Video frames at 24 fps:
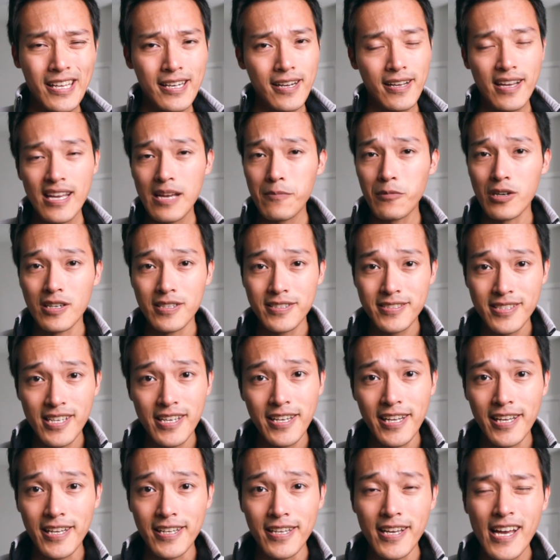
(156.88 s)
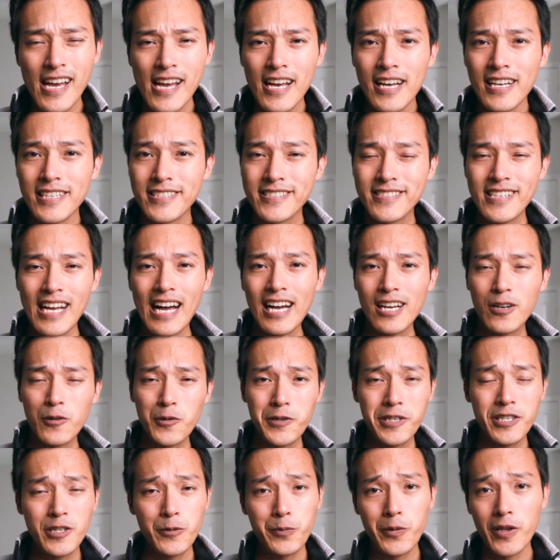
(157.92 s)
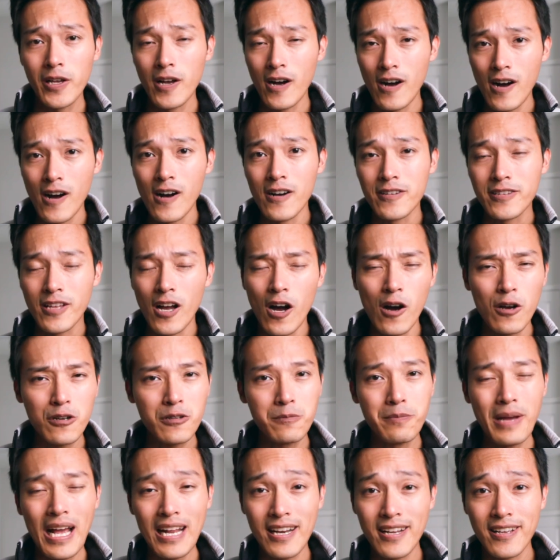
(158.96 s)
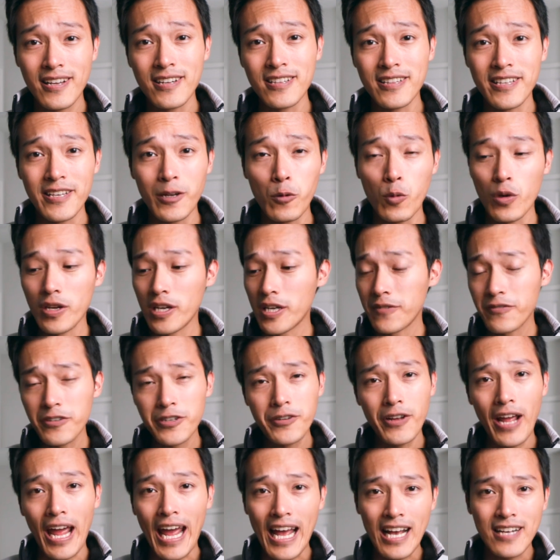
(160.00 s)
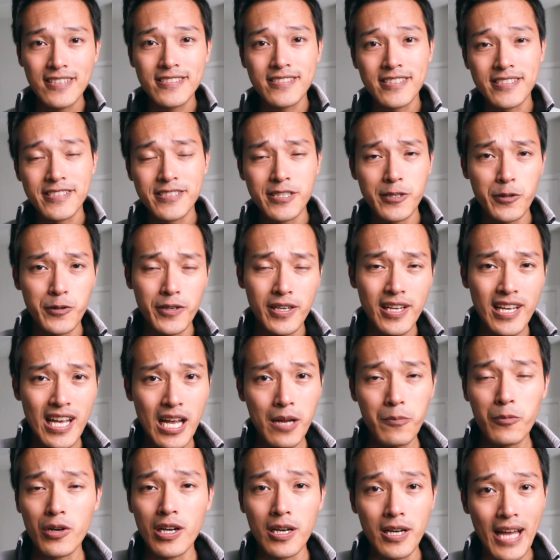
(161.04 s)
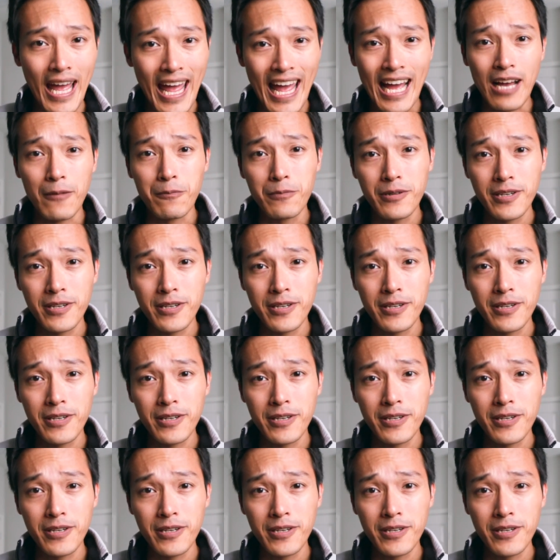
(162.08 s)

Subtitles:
in the camera setting, it's not going to be on automatically whenever you access your camera app.